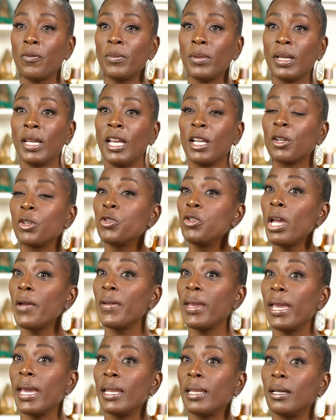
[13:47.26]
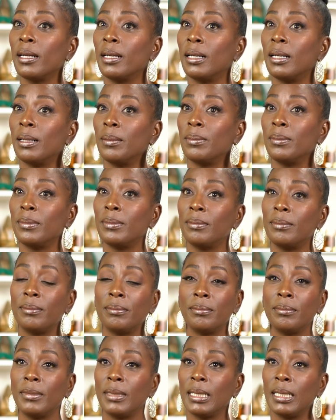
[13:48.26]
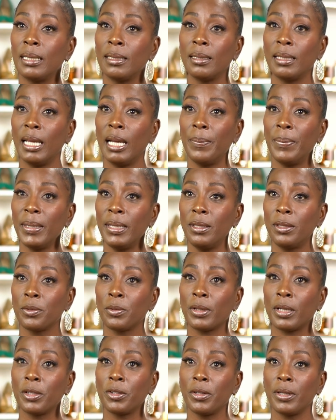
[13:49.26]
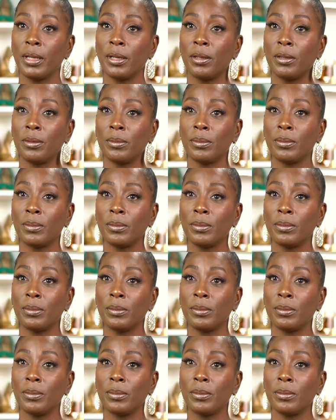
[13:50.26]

Because you haven't had a nap either while you're at home.